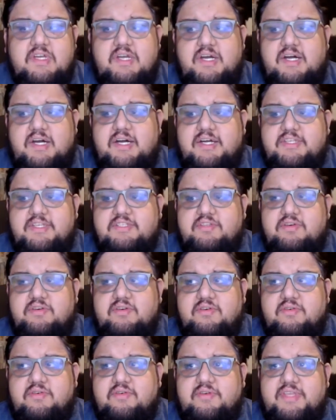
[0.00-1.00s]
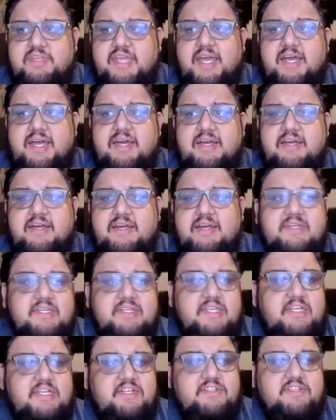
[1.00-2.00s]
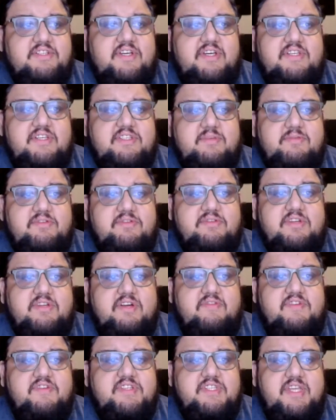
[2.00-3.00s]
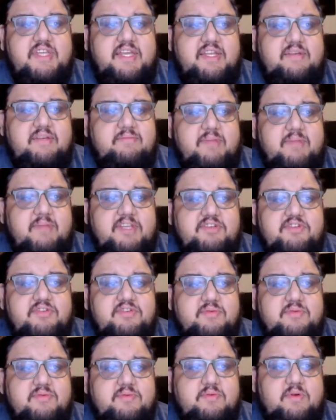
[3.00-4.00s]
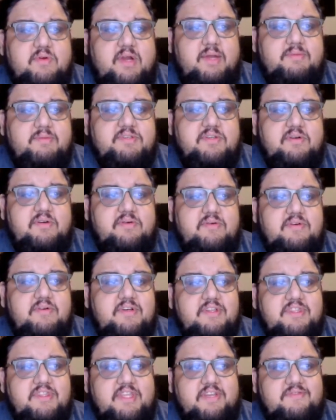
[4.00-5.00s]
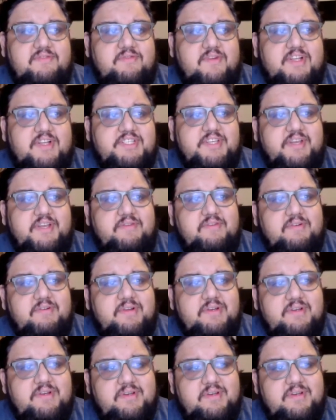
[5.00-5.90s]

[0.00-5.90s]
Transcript: Uh, so, yeah, here's uh, some of those covers and make sure to subscribe. So, thanks for watching, everyone.